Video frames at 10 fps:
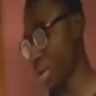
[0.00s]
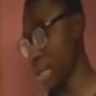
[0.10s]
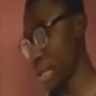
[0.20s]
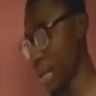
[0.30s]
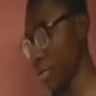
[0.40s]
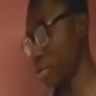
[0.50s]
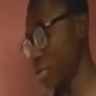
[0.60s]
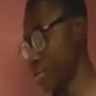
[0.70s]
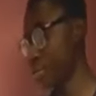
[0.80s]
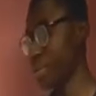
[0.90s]
So basically,
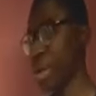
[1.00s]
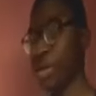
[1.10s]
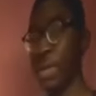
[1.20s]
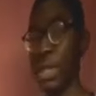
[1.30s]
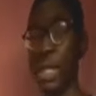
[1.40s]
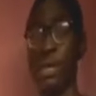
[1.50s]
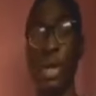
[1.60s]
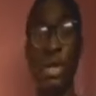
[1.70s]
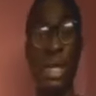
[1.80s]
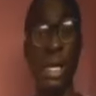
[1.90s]
when you sketch the two
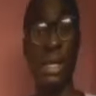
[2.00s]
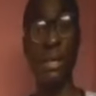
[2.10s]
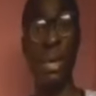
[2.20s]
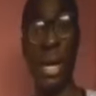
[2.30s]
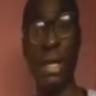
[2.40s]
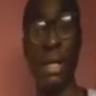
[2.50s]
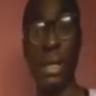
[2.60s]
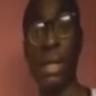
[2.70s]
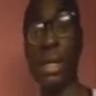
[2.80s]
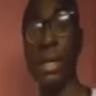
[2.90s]
lines, you
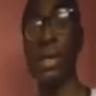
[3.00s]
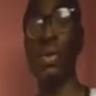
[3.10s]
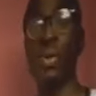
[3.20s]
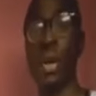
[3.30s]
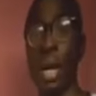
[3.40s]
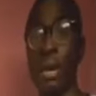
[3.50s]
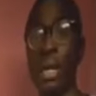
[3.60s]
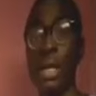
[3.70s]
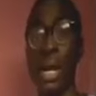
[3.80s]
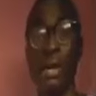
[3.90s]
calculate the angle between the lines.
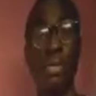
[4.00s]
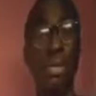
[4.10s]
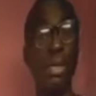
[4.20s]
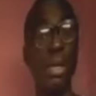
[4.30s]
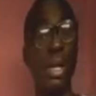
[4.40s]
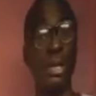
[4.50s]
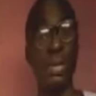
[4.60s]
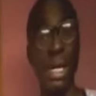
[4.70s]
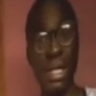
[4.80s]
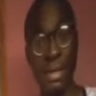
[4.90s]
So that's the graphical method.
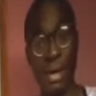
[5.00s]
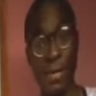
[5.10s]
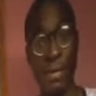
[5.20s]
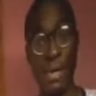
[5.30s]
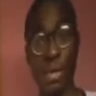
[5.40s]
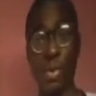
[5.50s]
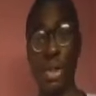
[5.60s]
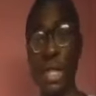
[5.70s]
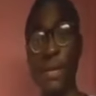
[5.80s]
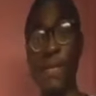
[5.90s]
But if you
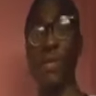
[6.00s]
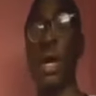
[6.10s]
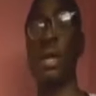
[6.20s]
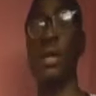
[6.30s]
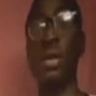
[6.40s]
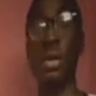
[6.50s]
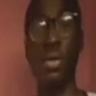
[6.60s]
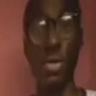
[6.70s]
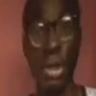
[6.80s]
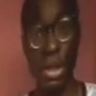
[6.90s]
cannot draw the two lines,
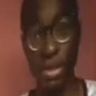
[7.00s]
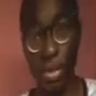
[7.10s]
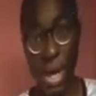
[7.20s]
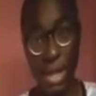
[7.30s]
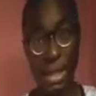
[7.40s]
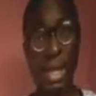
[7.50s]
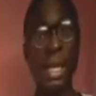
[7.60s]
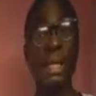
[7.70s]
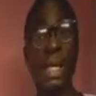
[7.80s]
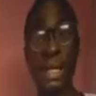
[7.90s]
there's a formula for
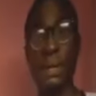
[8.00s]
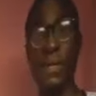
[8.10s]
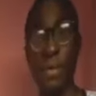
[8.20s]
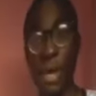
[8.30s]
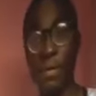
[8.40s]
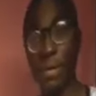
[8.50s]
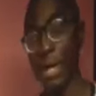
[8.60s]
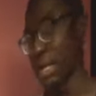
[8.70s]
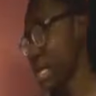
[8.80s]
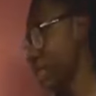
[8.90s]
that, and the formula is
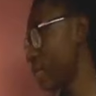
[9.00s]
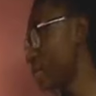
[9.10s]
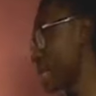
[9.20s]
given by